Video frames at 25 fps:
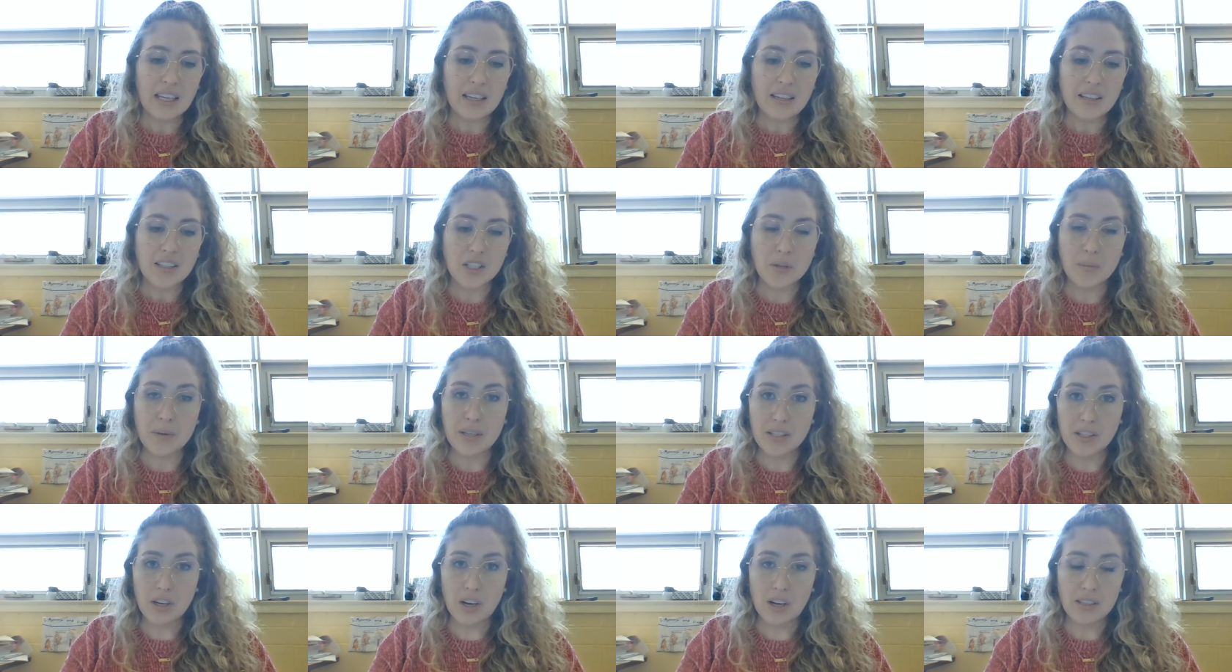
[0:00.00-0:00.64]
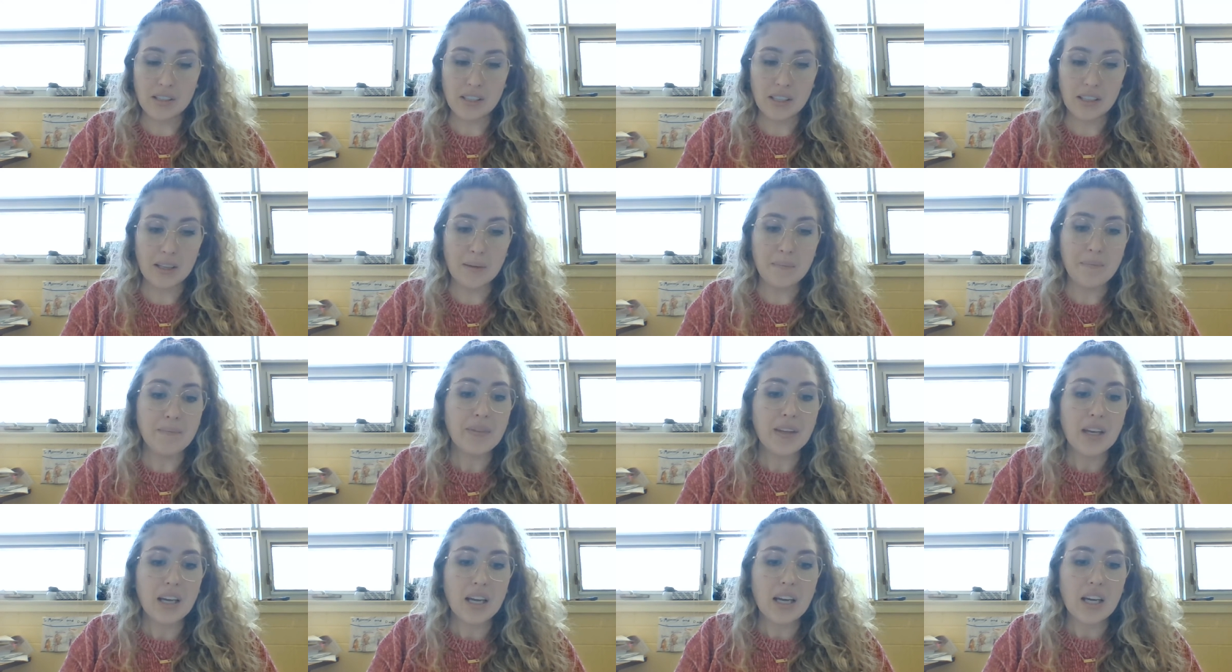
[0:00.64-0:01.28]
So he's taunting them.
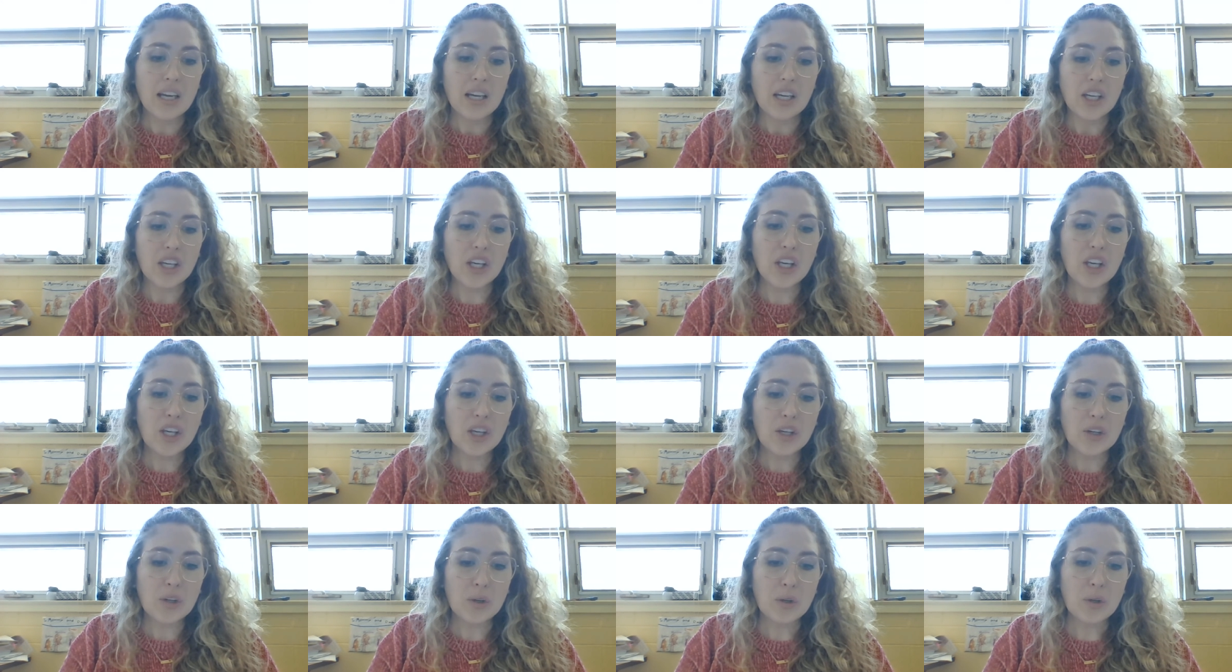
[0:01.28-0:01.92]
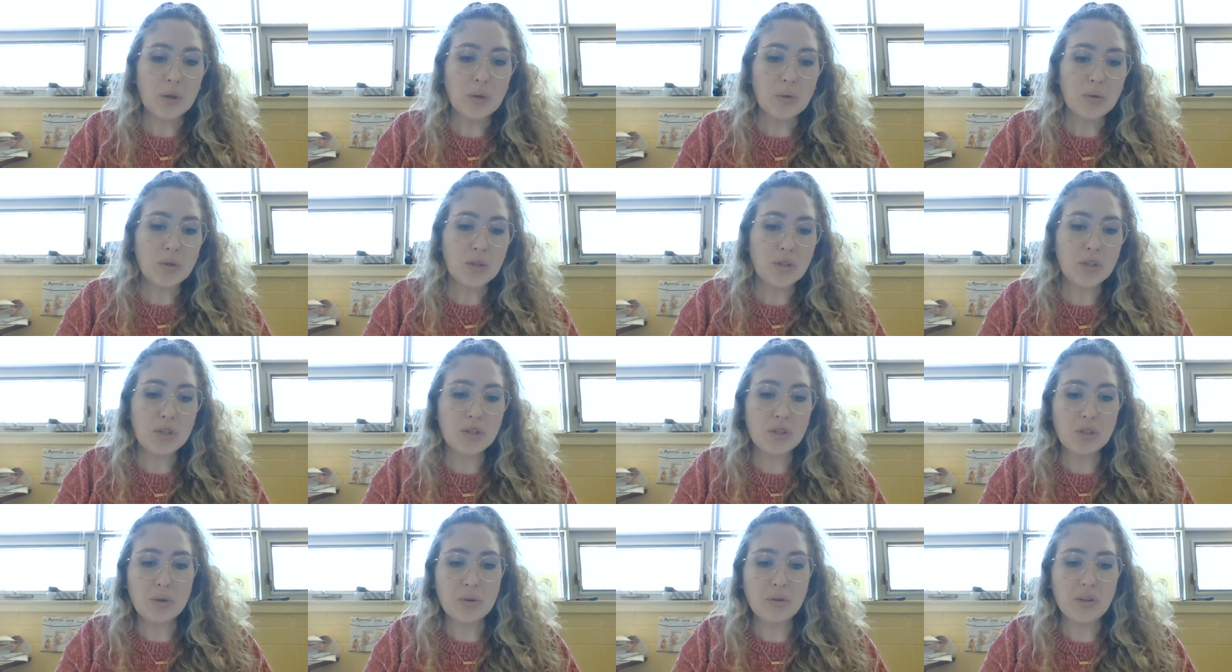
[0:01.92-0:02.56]
He whose
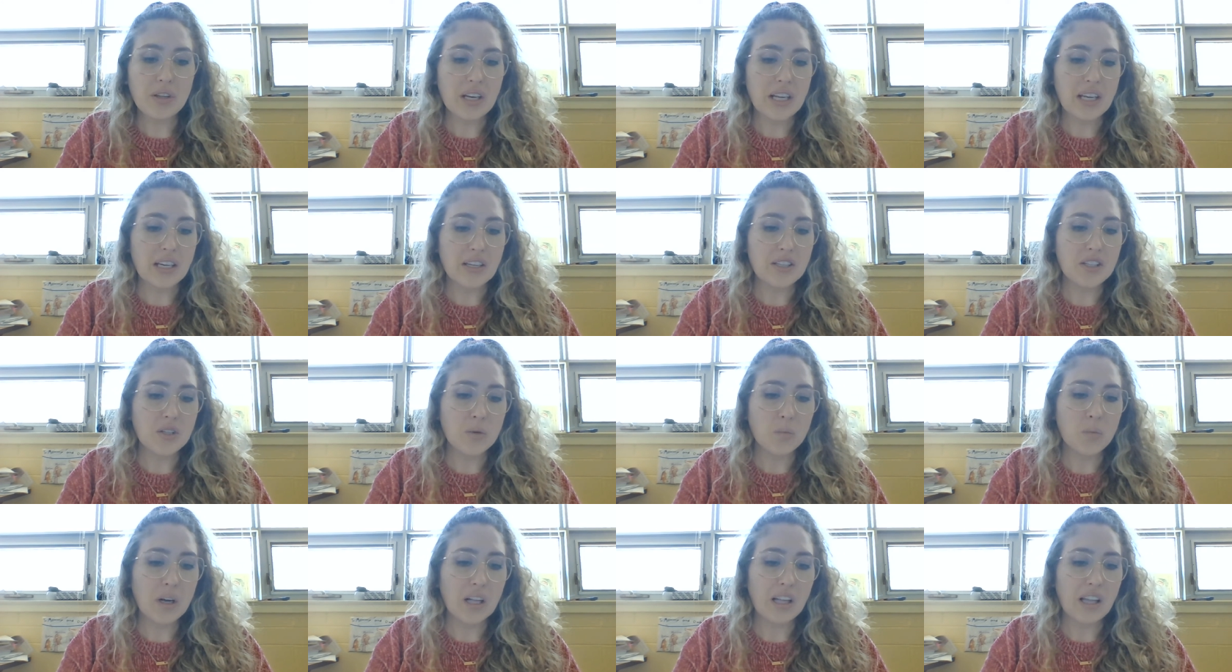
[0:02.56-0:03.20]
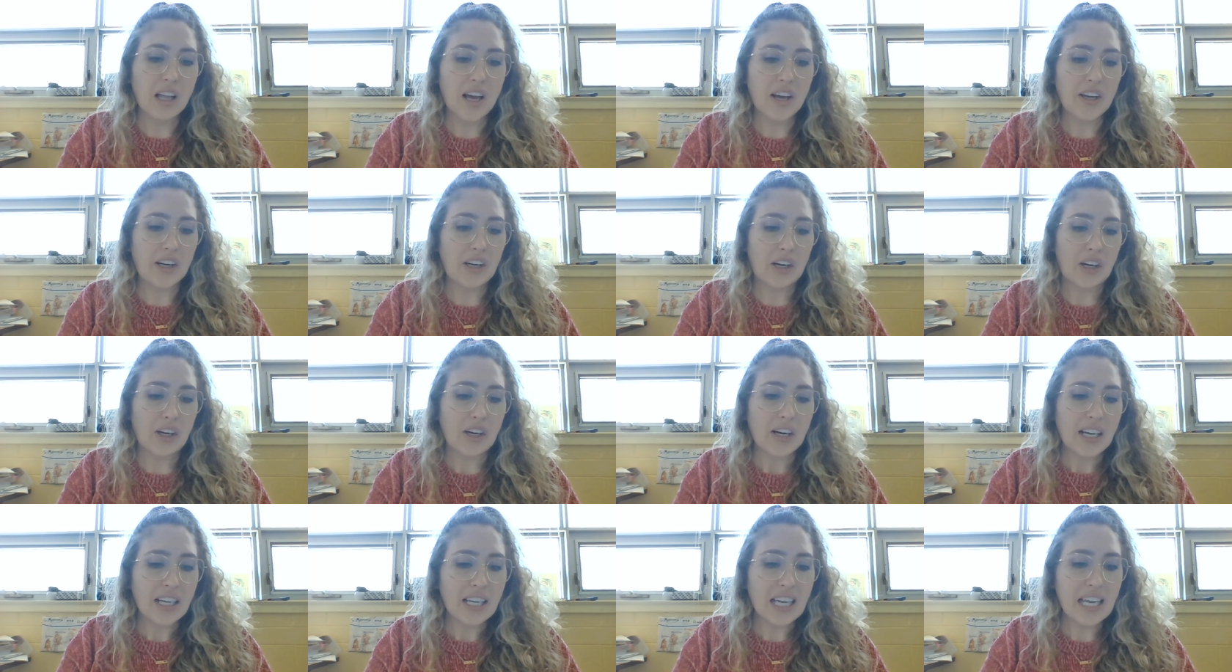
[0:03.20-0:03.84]
soothness will
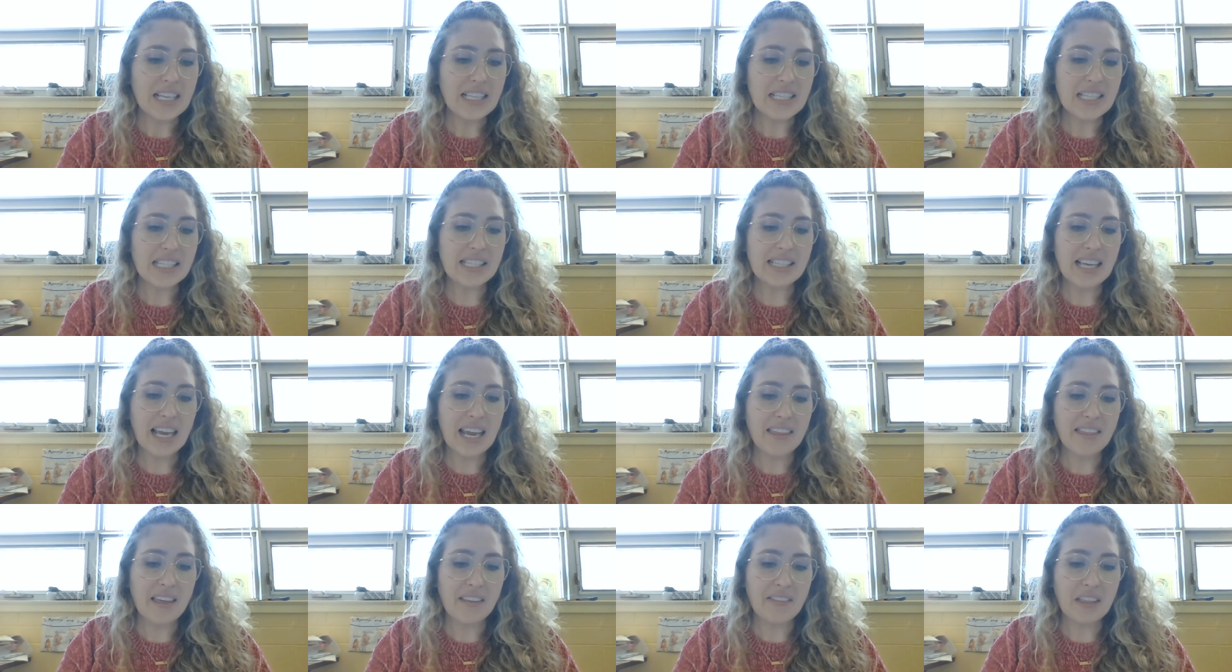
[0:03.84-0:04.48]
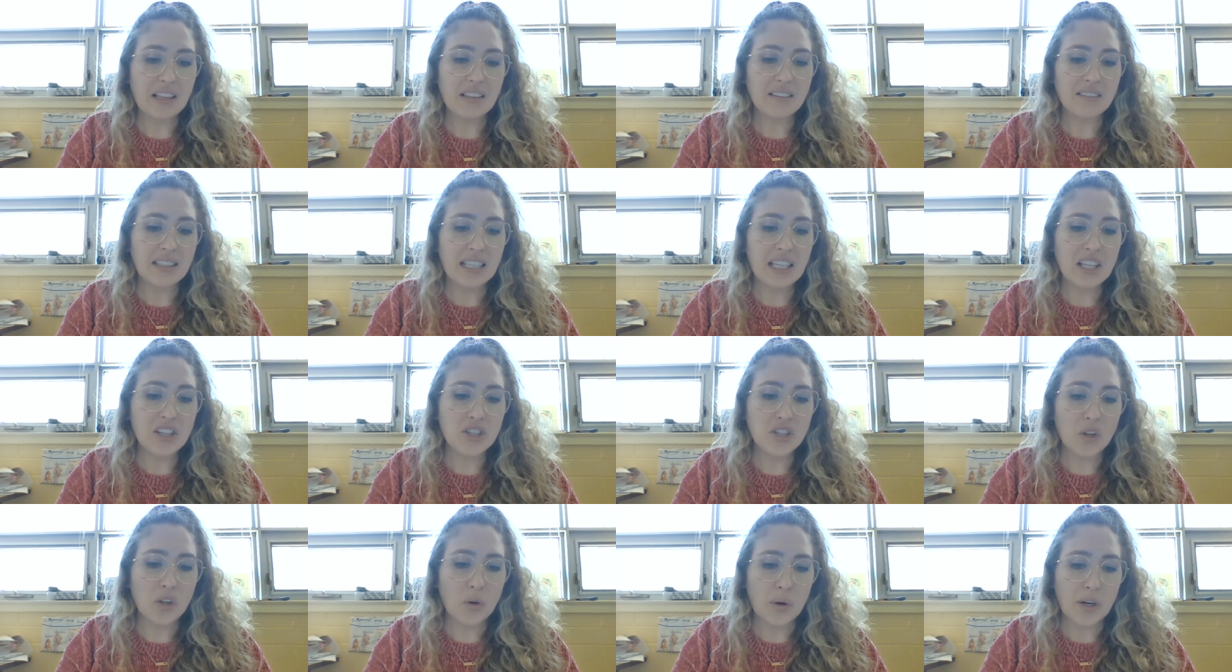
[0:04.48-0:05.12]
utter can say that the
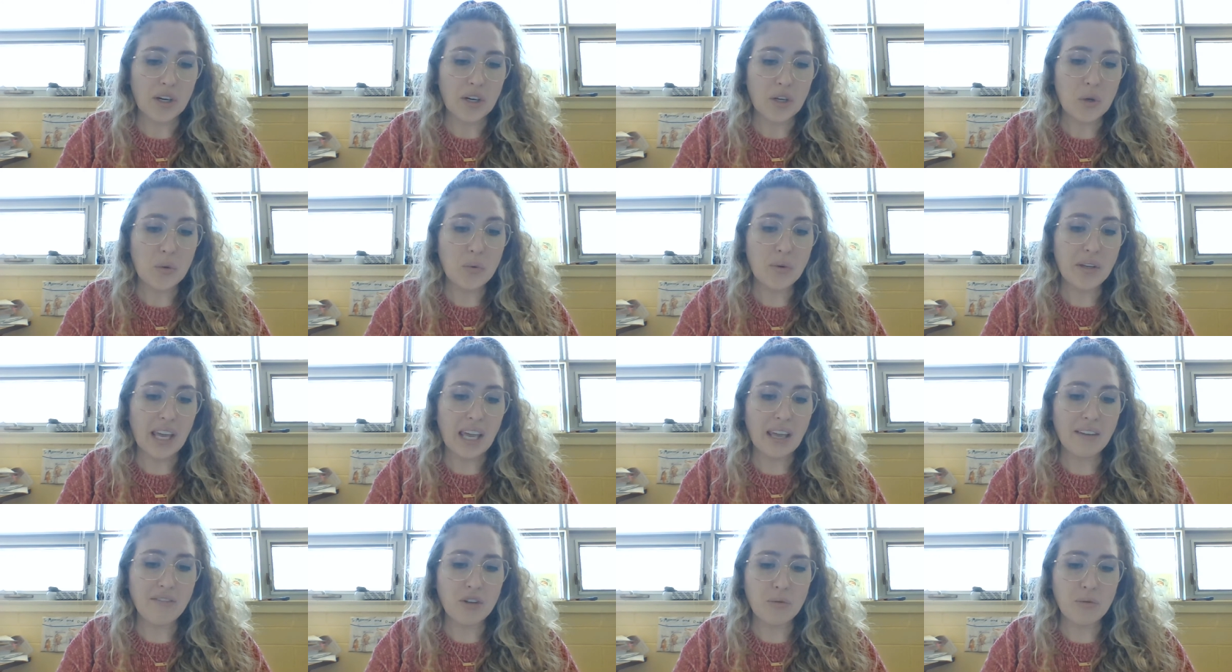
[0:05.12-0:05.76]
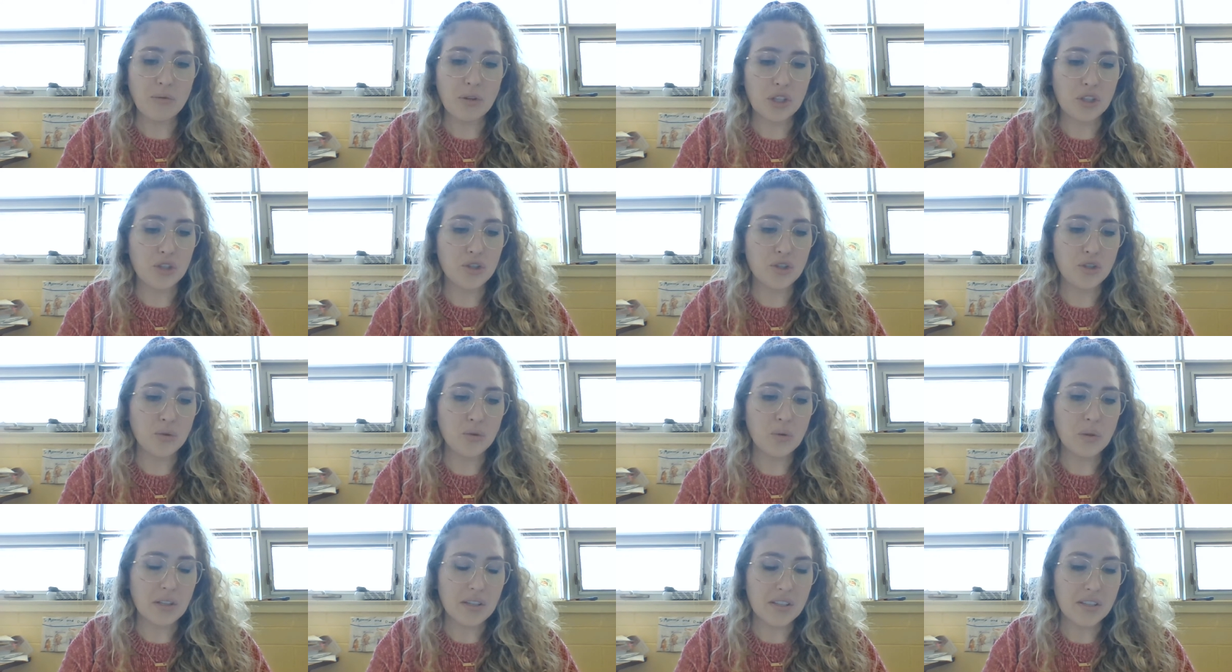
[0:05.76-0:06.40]
liege lord who gave you the
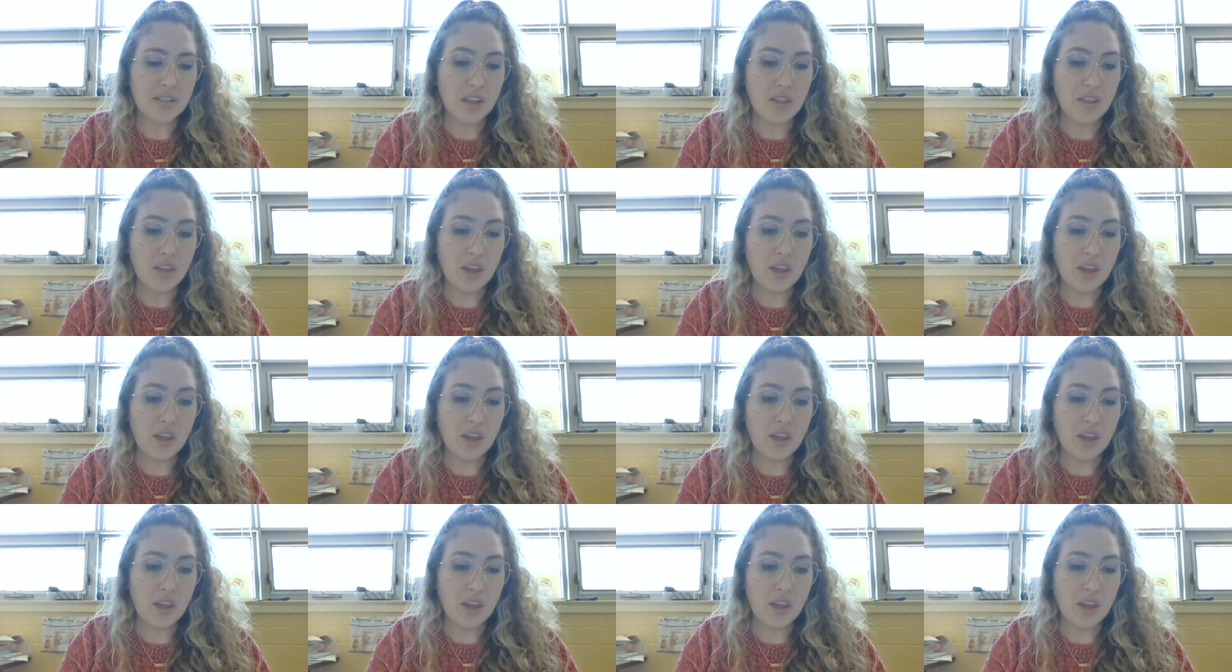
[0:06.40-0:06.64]
jewels,